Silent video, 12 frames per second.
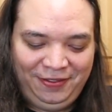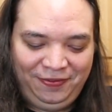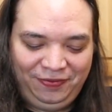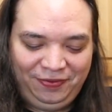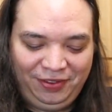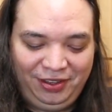
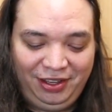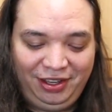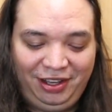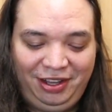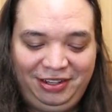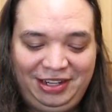
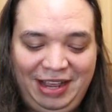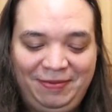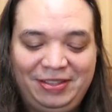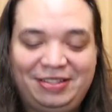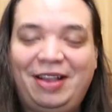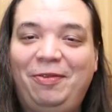Oh, damn,
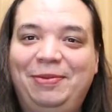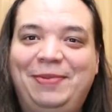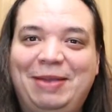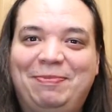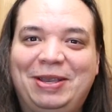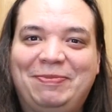this is how we
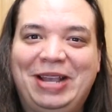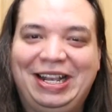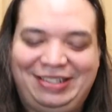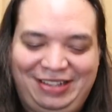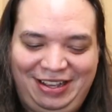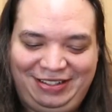make Big
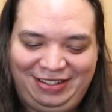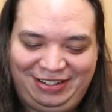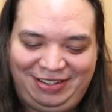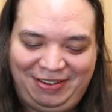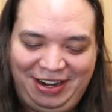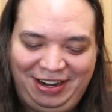Mac
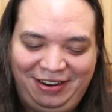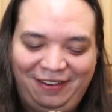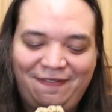sausage right here.